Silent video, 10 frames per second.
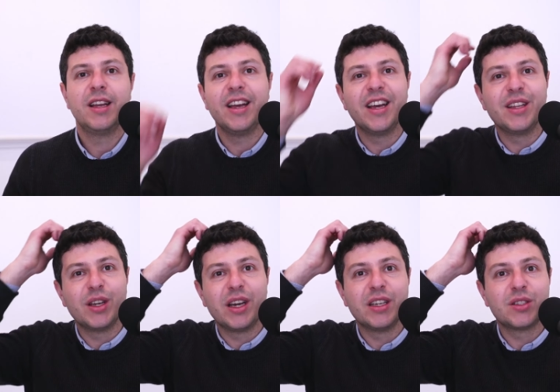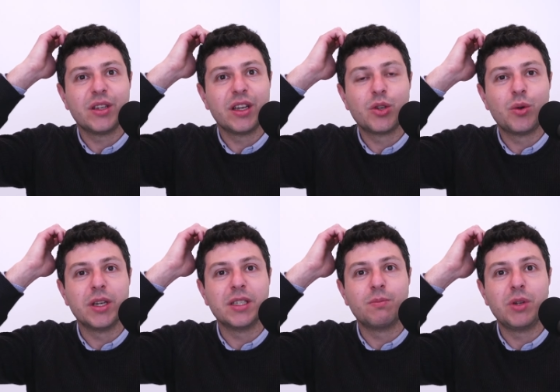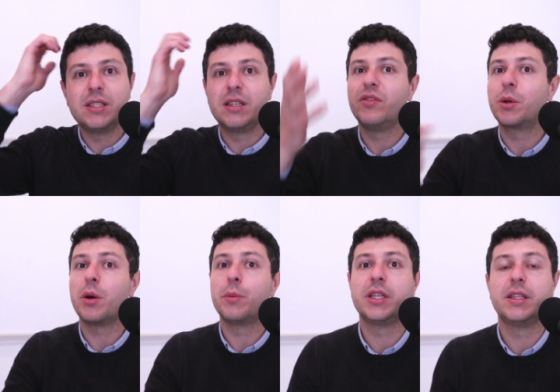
And as, as always, please leave a comment